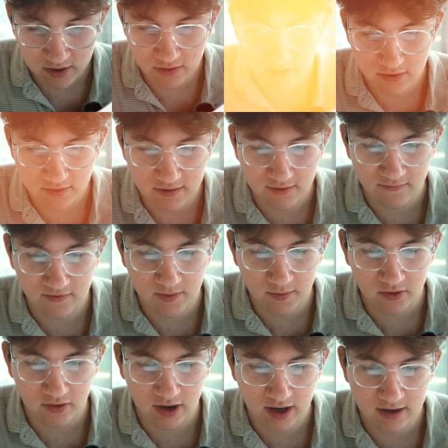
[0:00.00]
When you're using rip
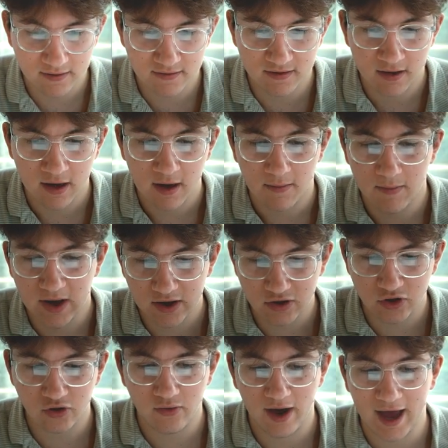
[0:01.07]
creatives, make
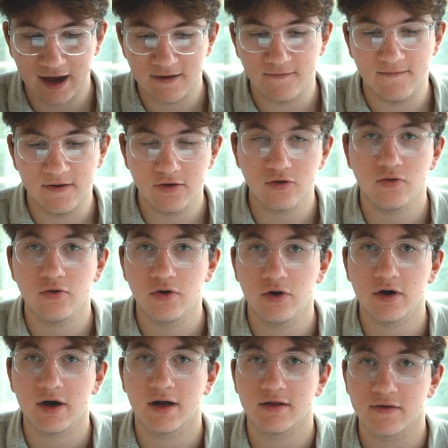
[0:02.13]
sure you add a visual
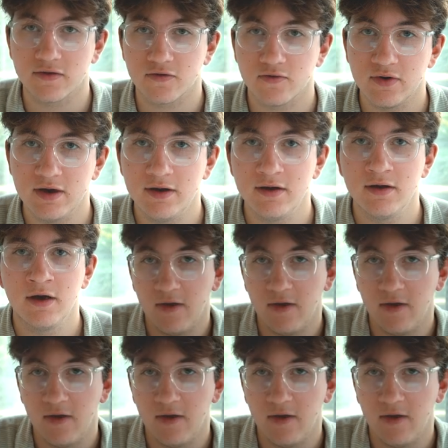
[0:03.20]
hook on the screen.